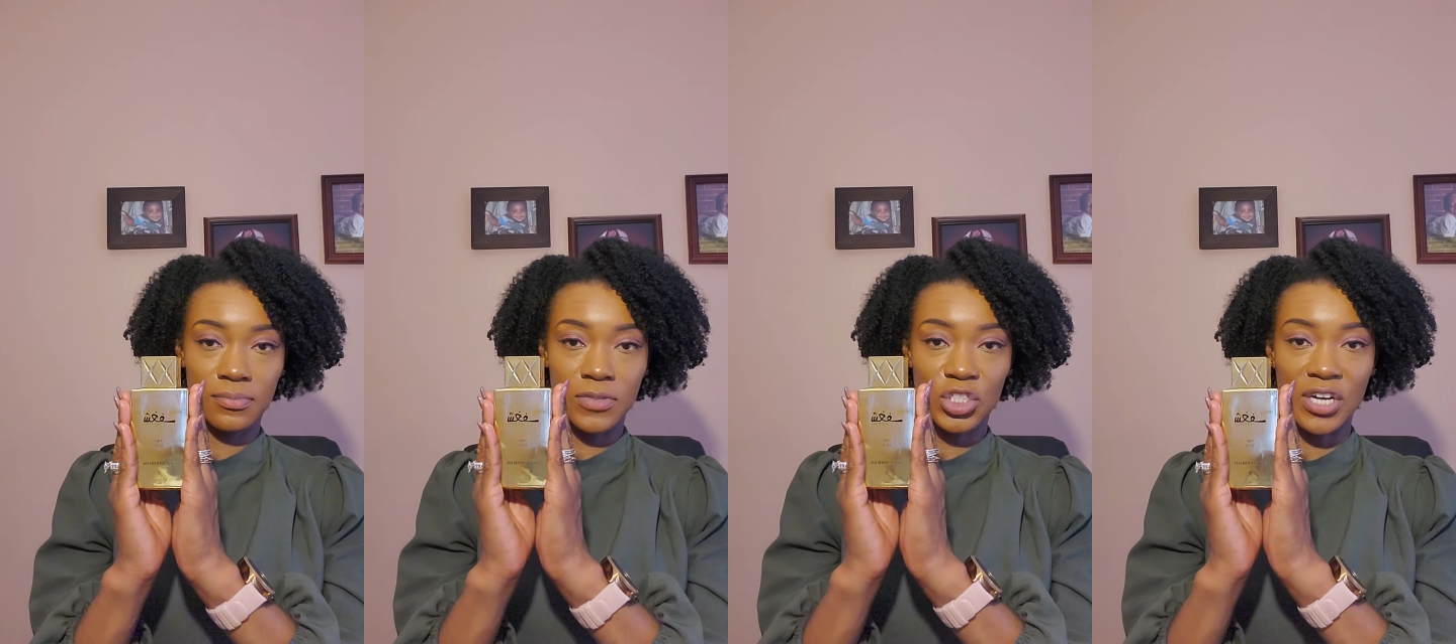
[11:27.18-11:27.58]

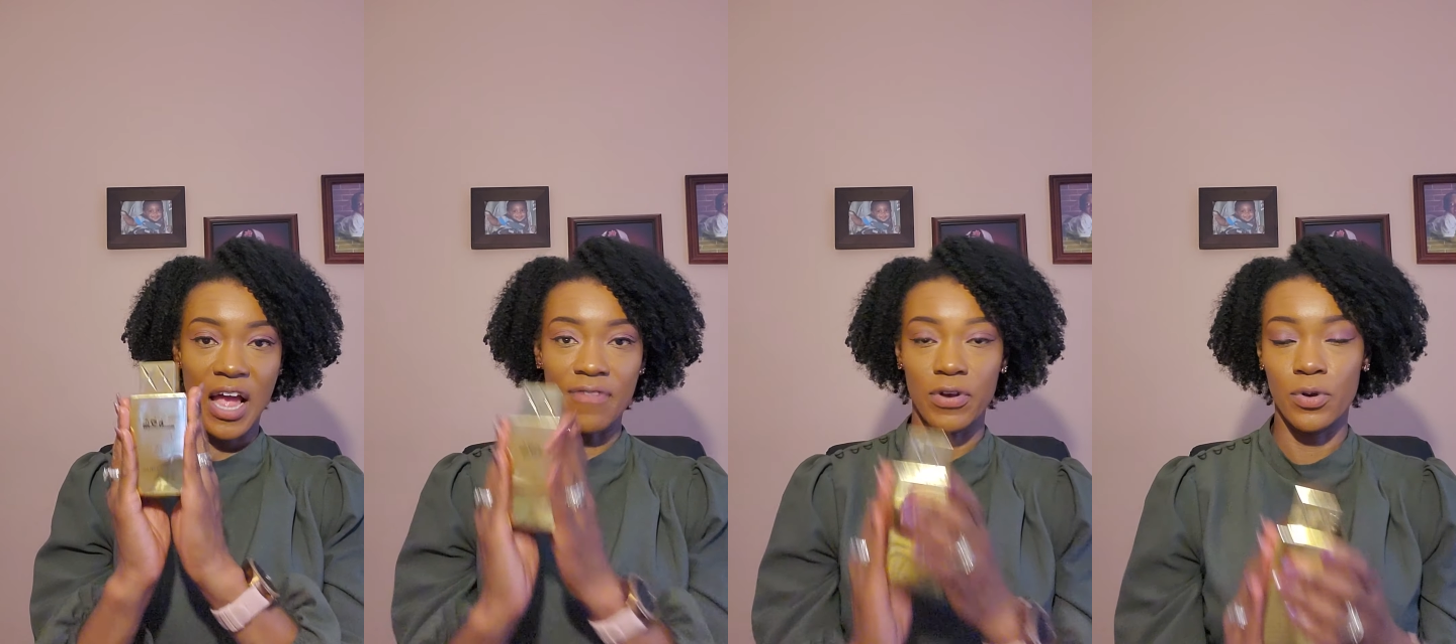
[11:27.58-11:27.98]

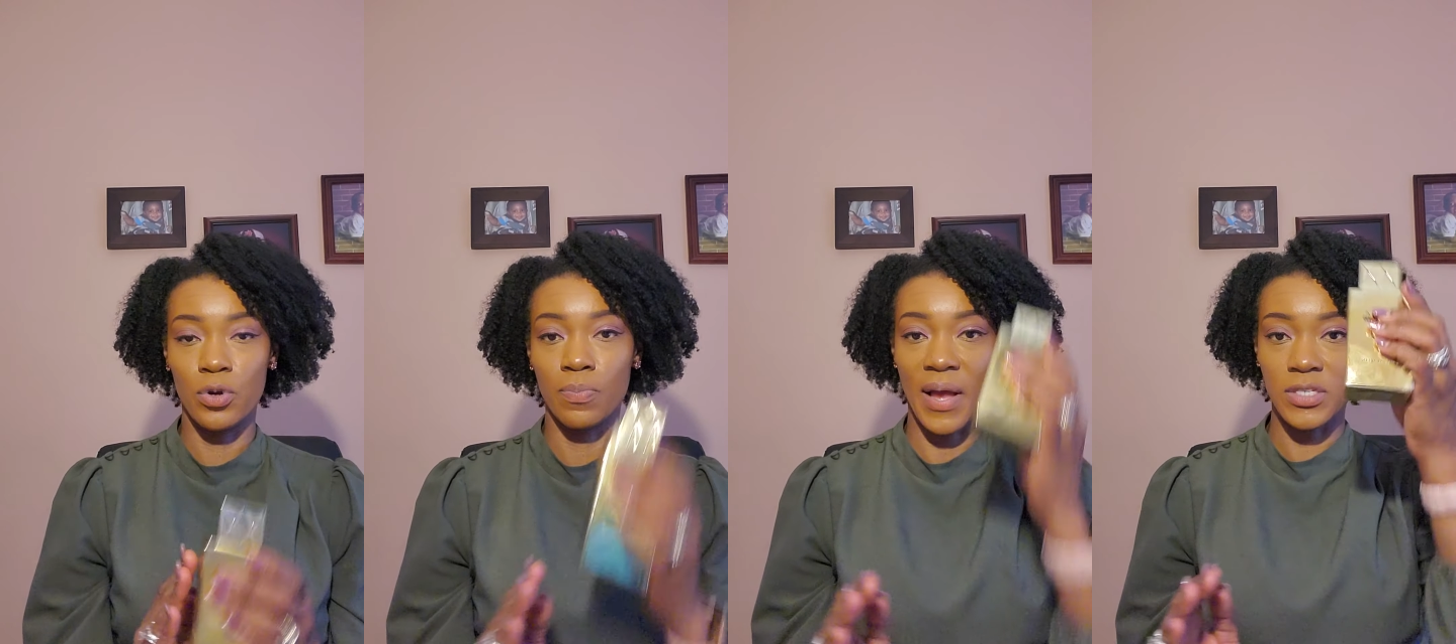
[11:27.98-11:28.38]
Shaghaf
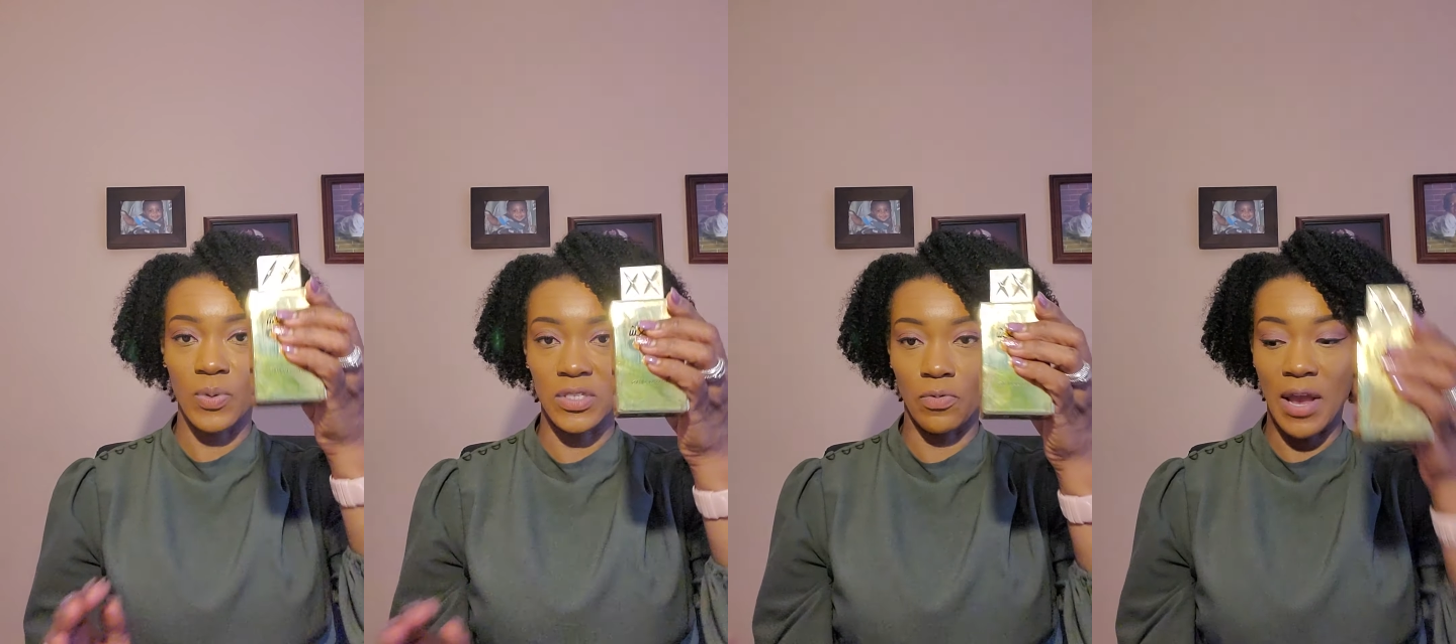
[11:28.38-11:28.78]
Oud by
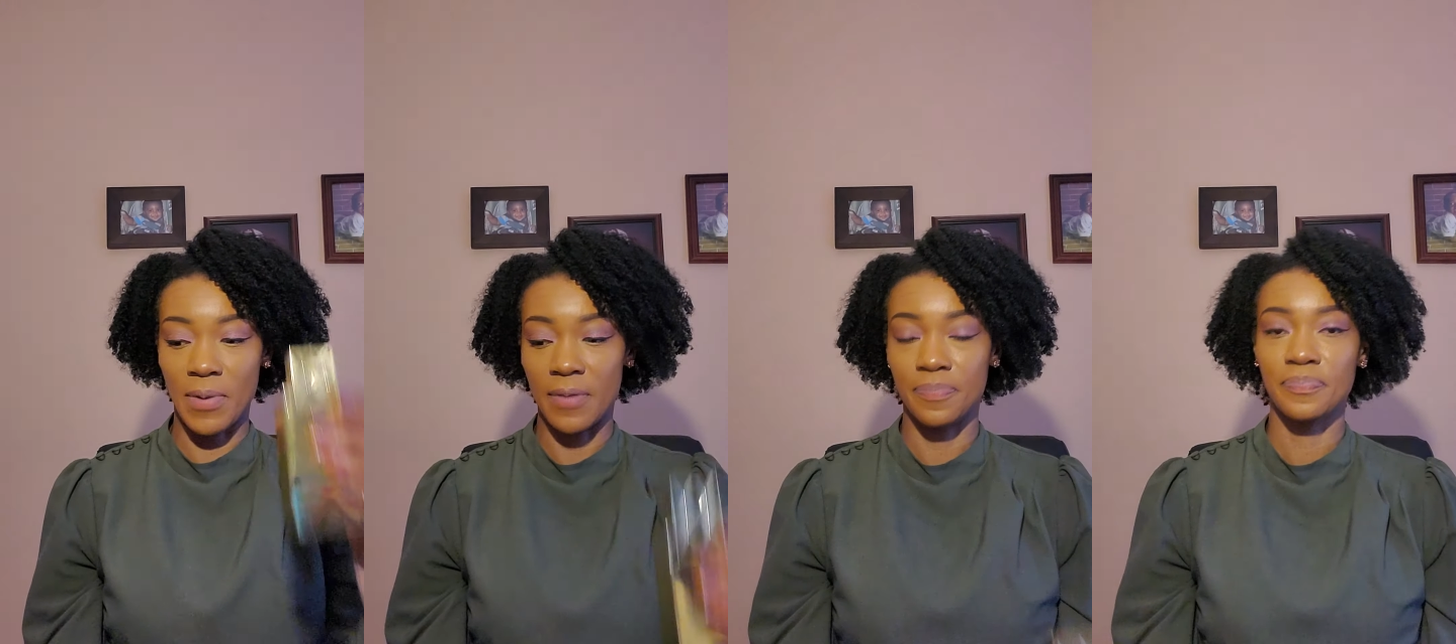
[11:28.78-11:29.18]
Swiss
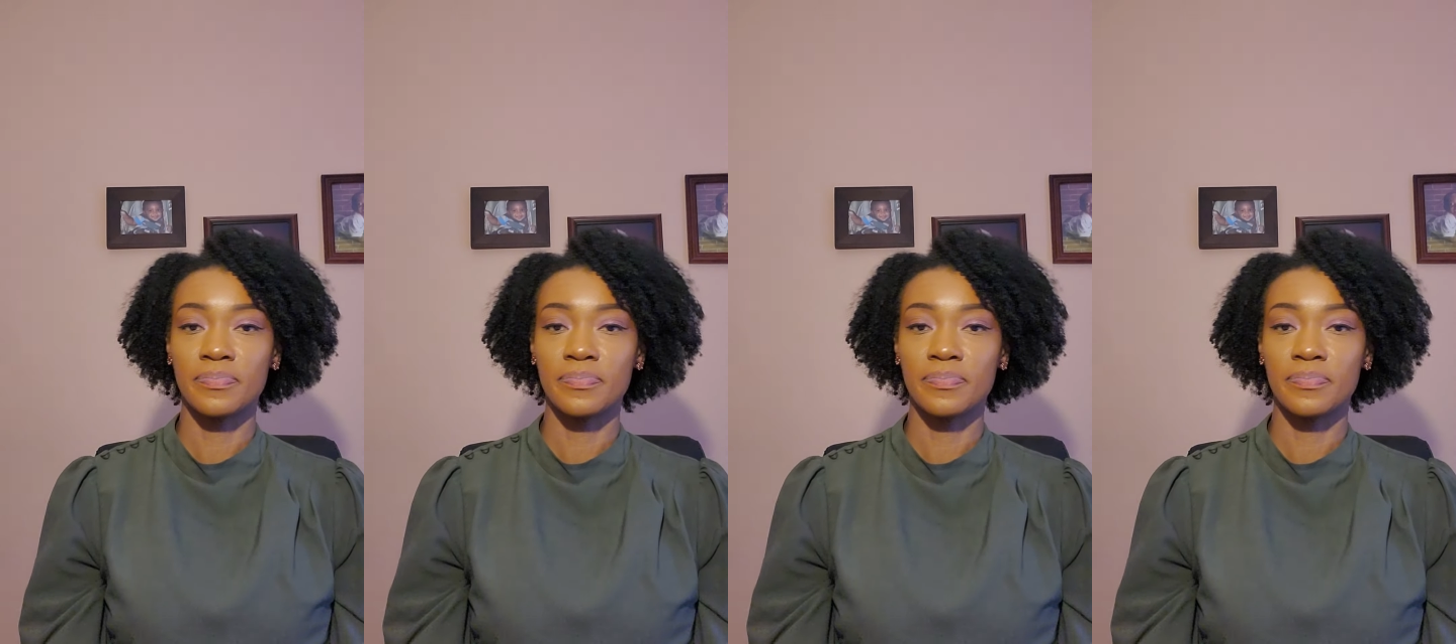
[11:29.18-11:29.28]
Arabian.